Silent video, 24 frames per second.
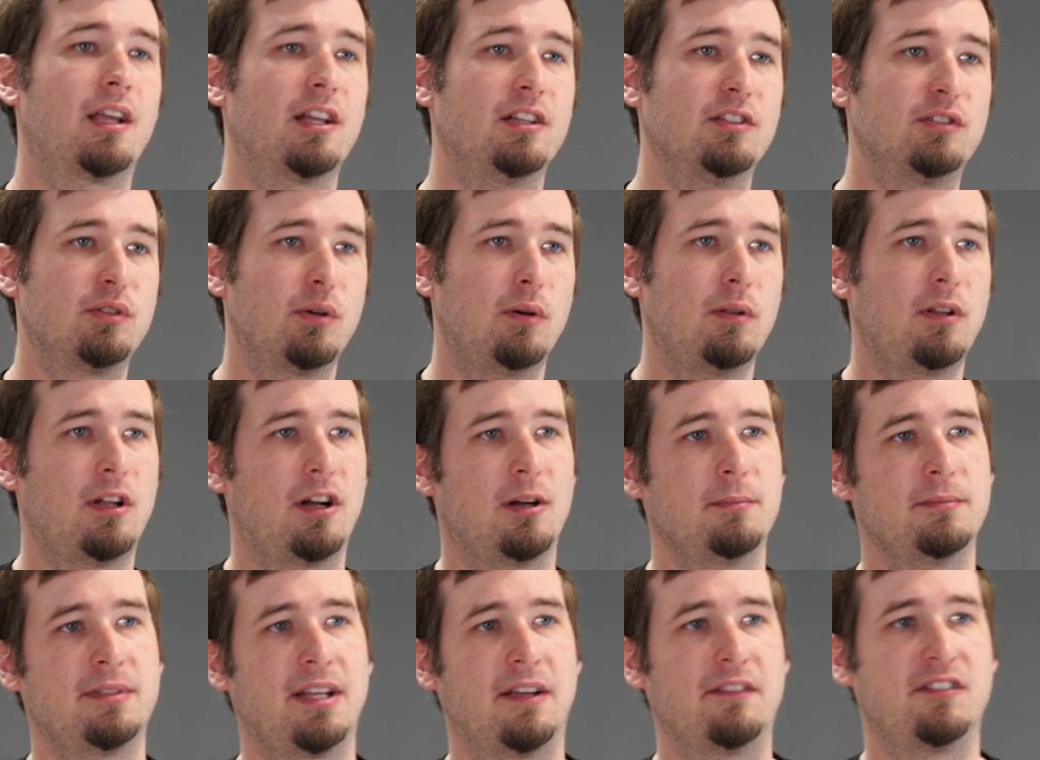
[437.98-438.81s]
control
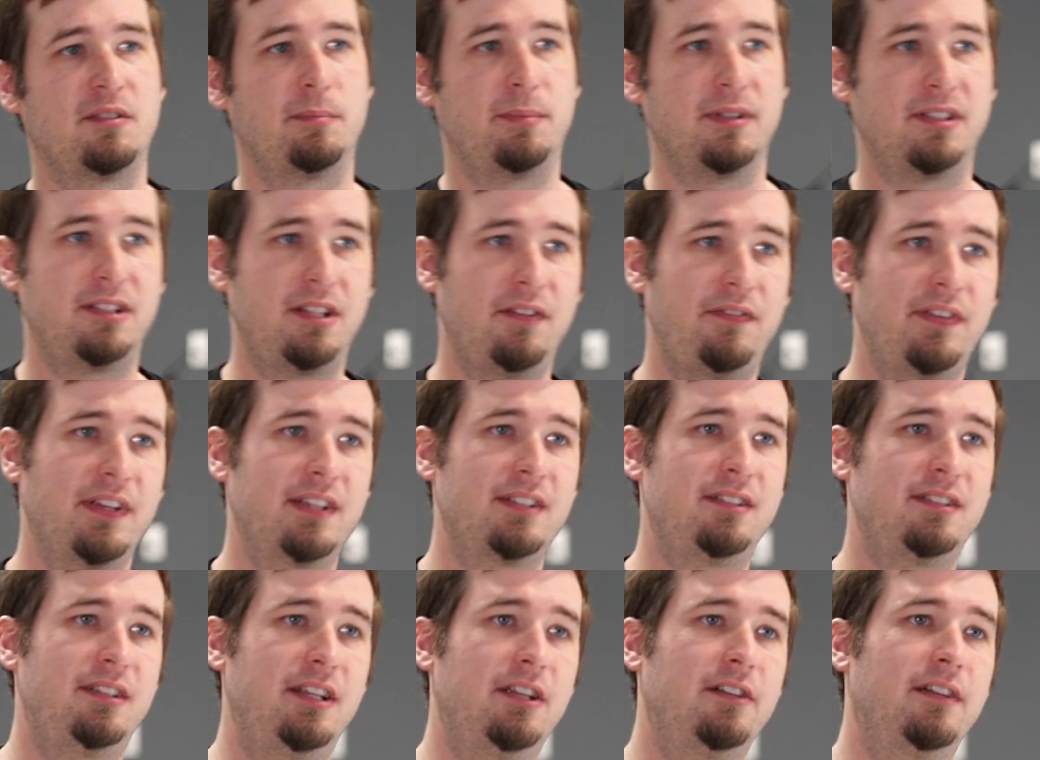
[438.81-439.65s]
arms have specific
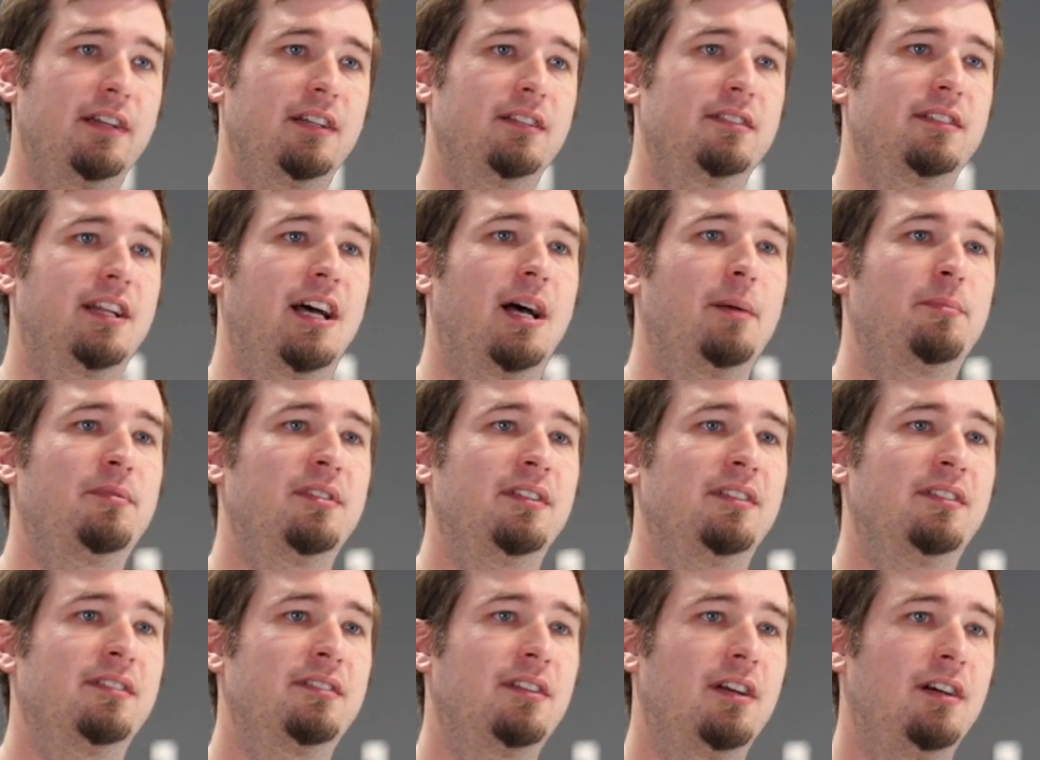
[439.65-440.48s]
steering stops
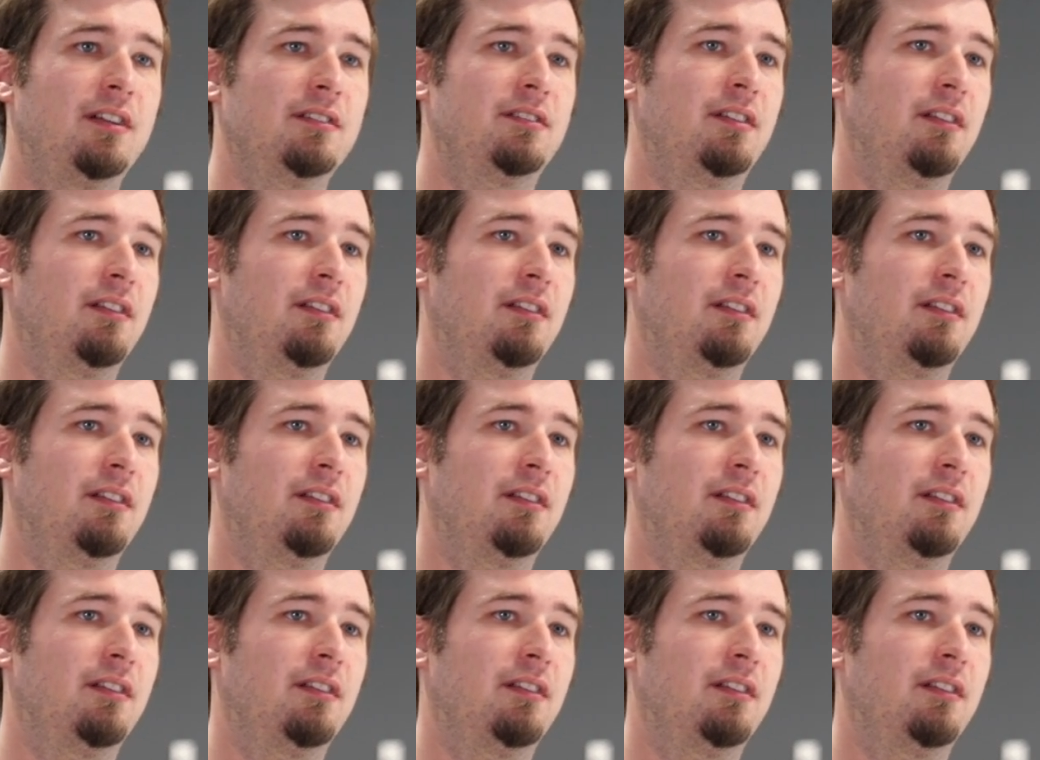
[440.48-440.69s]
installed